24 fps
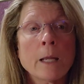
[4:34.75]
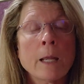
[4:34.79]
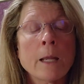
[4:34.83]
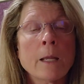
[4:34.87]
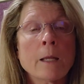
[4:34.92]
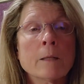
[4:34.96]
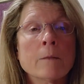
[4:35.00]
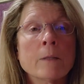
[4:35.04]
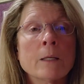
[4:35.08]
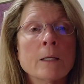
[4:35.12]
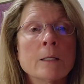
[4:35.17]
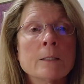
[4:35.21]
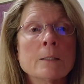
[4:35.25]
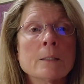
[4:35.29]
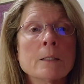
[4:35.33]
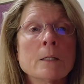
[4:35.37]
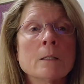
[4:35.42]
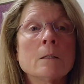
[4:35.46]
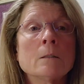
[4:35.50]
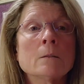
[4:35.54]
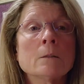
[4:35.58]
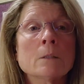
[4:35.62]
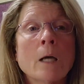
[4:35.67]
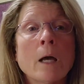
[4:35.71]
and they
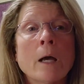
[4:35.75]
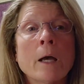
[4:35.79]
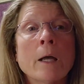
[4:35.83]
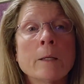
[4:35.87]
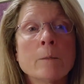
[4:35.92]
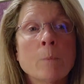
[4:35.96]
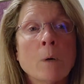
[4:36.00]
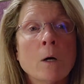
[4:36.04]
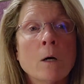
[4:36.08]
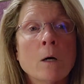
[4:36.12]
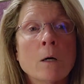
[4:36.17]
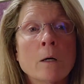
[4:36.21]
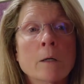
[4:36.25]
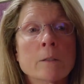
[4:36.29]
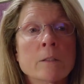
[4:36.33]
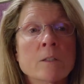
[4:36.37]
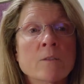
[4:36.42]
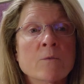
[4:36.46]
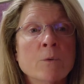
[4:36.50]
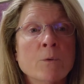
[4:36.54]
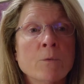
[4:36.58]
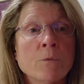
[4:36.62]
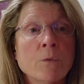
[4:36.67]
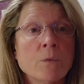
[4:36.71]
sell Tide Pods
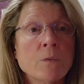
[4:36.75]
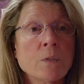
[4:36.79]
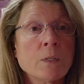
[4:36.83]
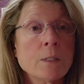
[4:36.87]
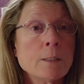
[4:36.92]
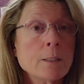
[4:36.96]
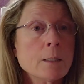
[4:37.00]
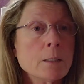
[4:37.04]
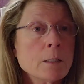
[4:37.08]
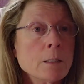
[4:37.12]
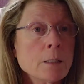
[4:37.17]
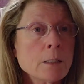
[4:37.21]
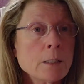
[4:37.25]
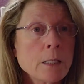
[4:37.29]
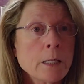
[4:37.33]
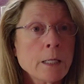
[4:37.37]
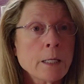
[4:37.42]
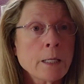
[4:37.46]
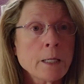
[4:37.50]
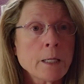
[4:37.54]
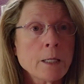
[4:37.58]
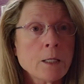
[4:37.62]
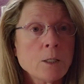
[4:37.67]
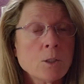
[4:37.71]
for 50 cents
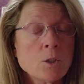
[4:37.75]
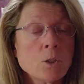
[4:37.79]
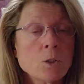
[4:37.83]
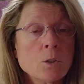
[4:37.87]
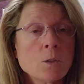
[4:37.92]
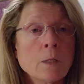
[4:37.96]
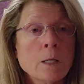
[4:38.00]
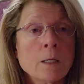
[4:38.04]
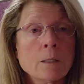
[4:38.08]
each.